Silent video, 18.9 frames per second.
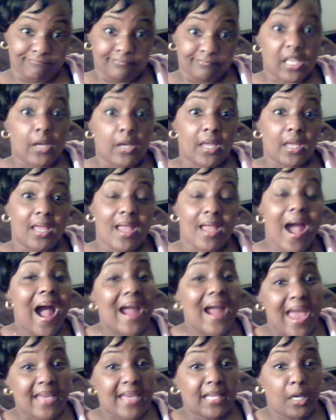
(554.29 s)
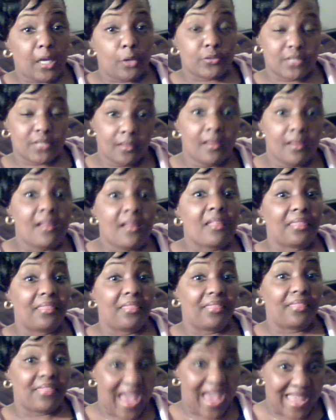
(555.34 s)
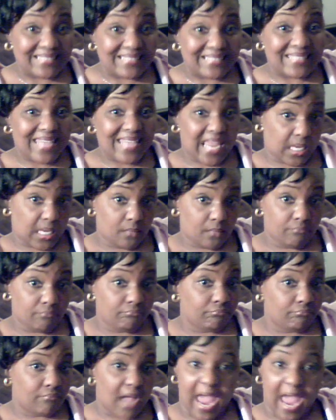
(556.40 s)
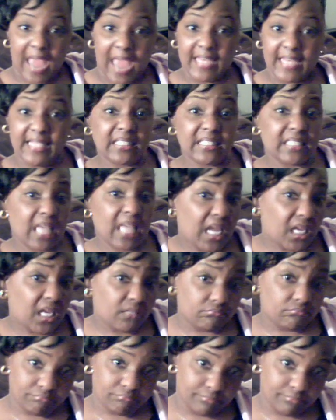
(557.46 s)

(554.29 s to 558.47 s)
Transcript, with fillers: Okay, I got out that day. I didn't stay.